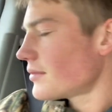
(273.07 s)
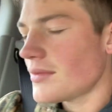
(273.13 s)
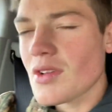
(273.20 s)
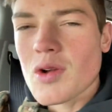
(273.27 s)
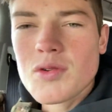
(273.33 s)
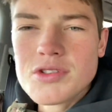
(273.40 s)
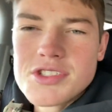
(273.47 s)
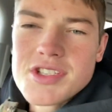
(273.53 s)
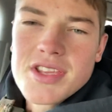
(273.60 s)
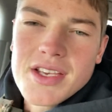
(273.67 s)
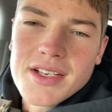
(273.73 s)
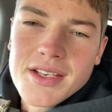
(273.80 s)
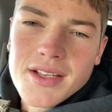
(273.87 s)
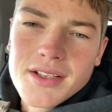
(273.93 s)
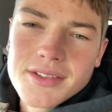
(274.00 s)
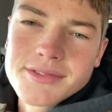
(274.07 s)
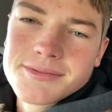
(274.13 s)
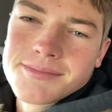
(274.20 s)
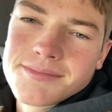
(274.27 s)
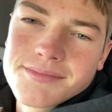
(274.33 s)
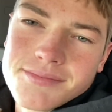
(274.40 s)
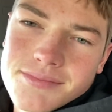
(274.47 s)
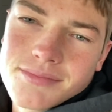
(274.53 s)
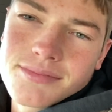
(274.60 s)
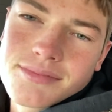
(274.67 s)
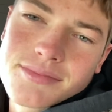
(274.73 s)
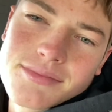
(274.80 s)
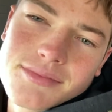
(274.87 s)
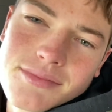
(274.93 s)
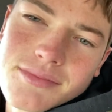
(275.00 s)
What'd you think, Dylan?
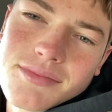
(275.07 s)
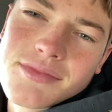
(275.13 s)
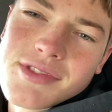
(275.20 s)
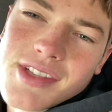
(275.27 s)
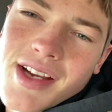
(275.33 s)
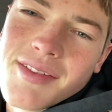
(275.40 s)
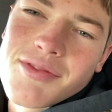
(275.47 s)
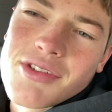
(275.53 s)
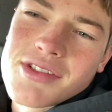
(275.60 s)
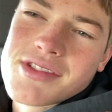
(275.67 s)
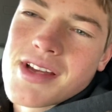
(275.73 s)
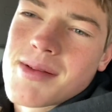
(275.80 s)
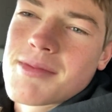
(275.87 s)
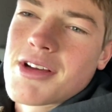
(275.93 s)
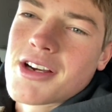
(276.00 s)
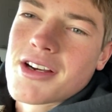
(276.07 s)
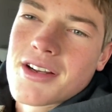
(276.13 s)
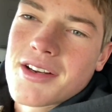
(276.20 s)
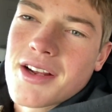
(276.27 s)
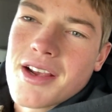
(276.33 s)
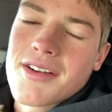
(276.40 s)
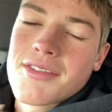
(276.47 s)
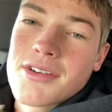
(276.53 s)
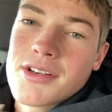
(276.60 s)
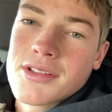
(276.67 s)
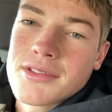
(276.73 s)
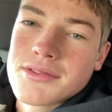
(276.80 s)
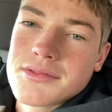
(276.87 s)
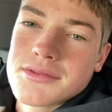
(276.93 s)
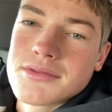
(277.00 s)
Is that your first time duck hunting ever?
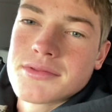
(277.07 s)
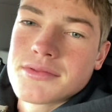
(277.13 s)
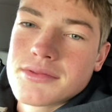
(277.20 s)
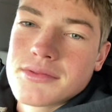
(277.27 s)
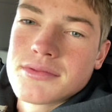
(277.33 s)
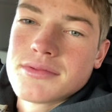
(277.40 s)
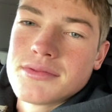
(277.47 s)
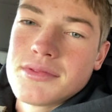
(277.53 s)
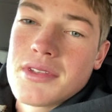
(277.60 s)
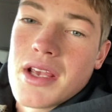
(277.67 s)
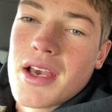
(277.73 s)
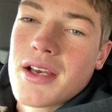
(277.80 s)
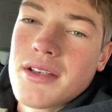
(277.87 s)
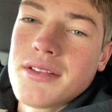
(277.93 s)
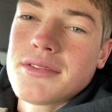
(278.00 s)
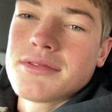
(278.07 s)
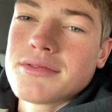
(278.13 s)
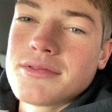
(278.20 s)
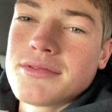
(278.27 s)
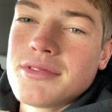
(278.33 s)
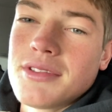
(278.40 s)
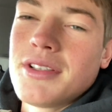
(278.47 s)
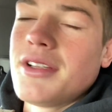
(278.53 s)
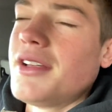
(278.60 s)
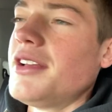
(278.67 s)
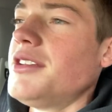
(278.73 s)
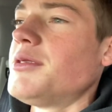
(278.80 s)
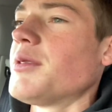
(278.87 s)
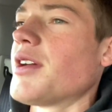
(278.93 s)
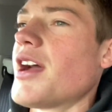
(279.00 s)
Yeah? At
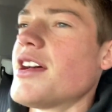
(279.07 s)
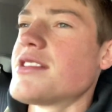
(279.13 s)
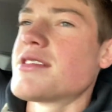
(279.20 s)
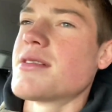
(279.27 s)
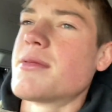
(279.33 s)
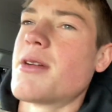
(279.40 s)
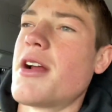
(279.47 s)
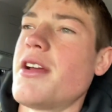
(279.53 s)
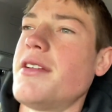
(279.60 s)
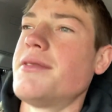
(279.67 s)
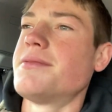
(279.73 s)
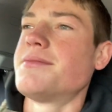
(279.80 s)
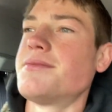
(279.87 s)
least we got some, right?